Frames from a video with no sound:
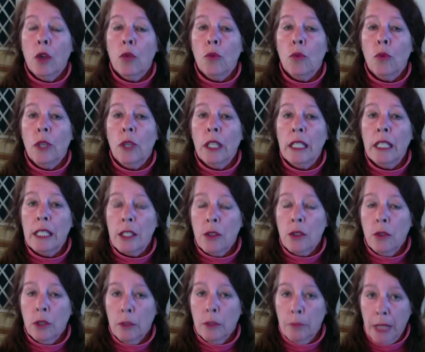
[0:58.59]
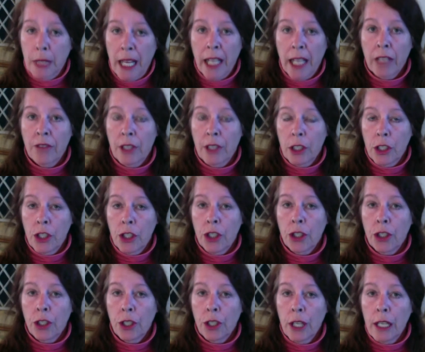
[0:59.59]
One is called a black
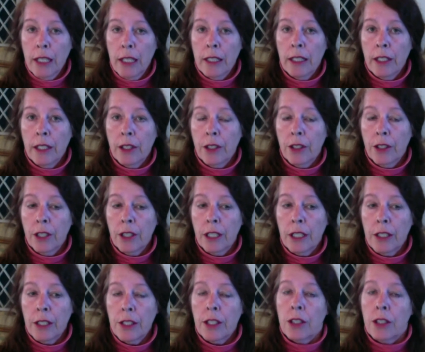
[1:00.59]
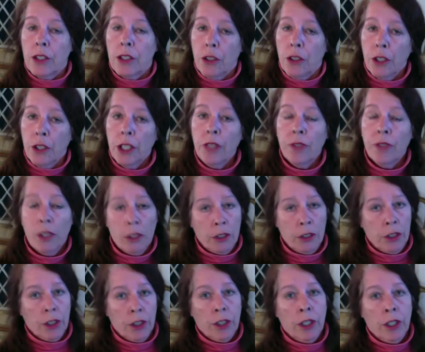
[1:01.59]
vulture, and the other is the turkey
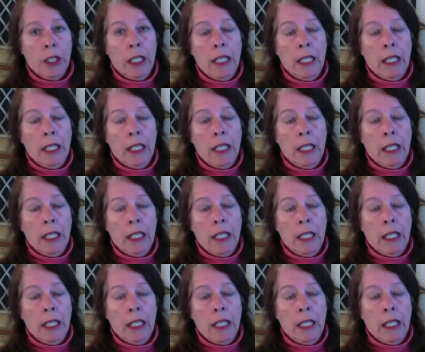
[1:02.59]
vulture.